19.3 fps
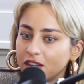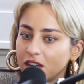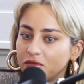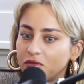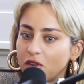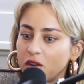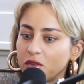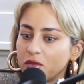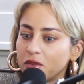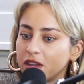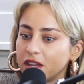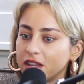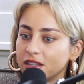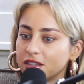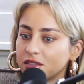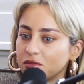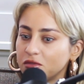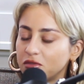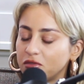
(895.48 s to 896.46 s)
I wrote it
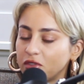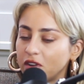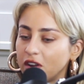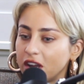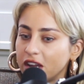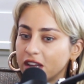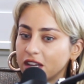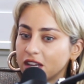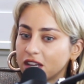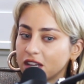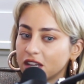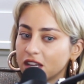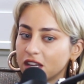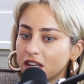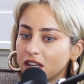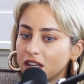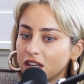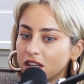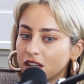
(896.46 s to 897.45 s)
sort of like,
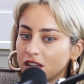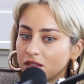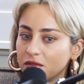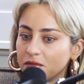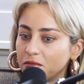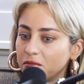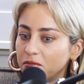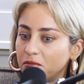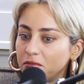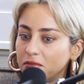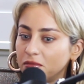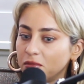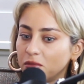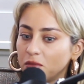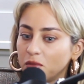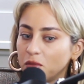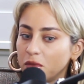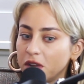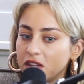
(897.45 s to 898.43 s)

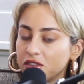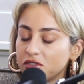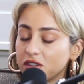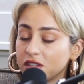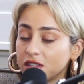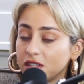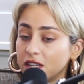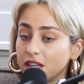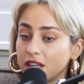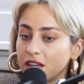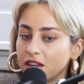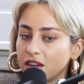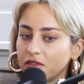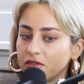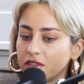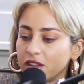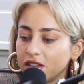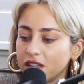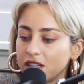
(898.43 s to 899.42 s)
interestingly
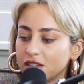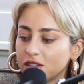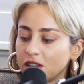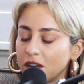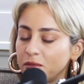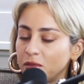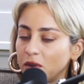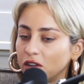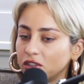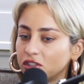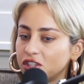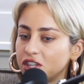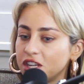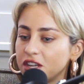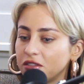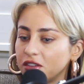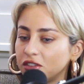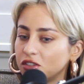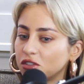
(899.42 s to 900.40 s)
enough, this time last
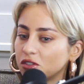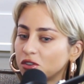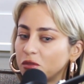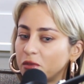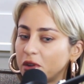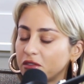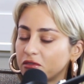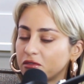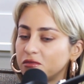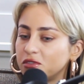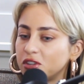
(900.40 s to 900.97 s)
year, I just got back from